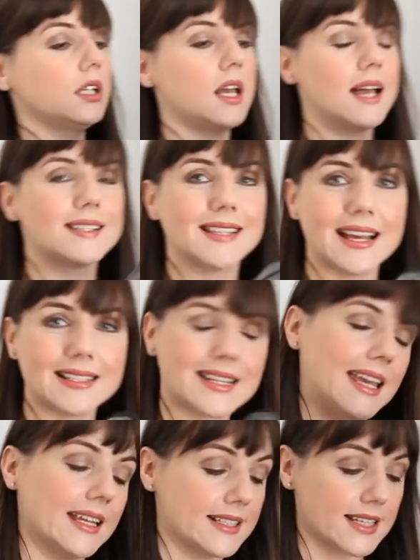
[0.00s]
a set
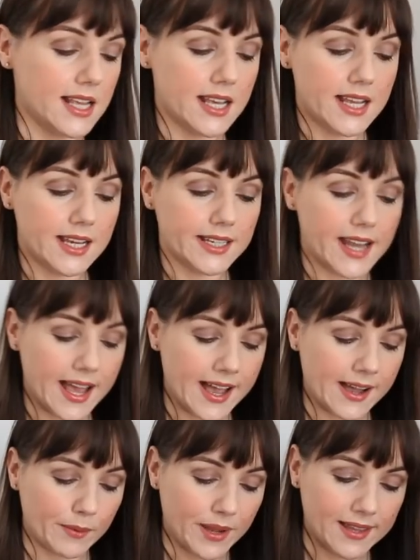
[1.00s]
kit.
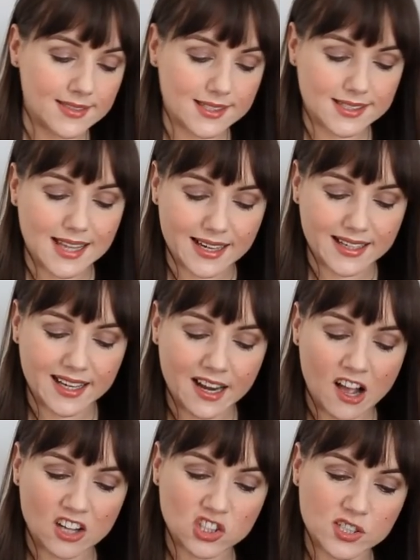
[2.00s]
Now in this set kit
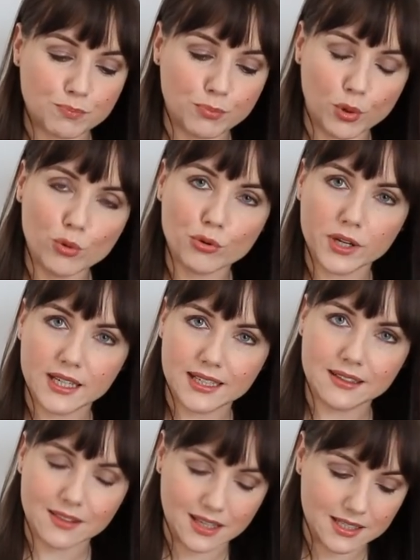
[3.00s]
are just boring
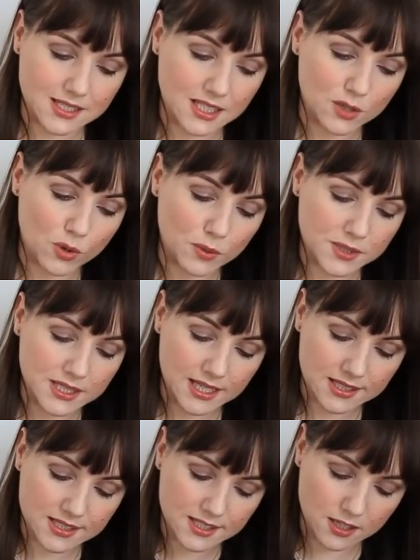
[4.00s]
little things that you always
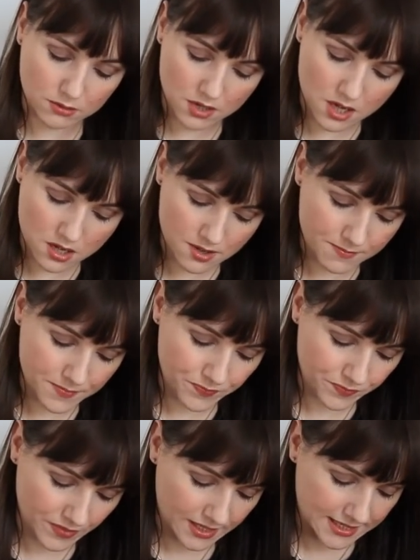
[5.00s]
need. So
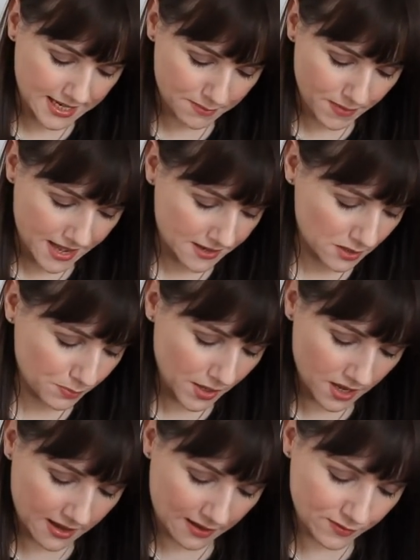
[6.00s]
clean powder
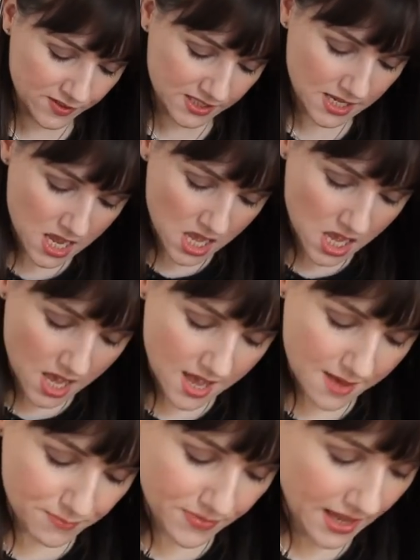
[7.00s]
puffs,
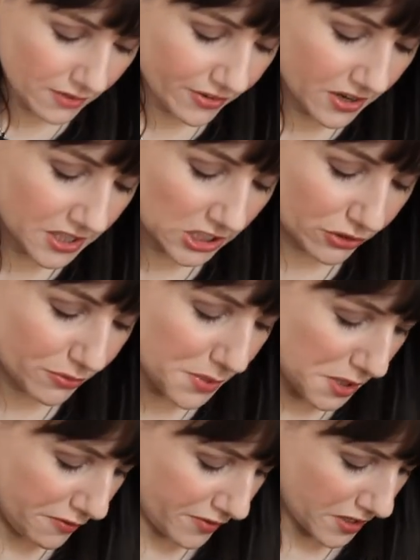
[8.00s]
nail varnish
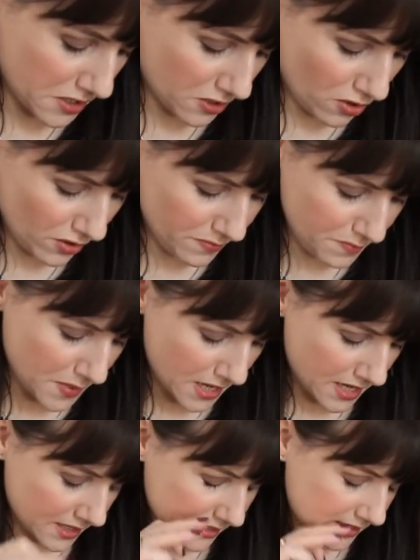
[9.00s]
remover, cotton
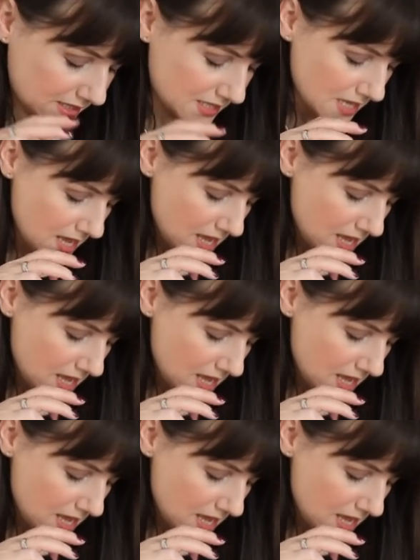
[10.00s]
buds,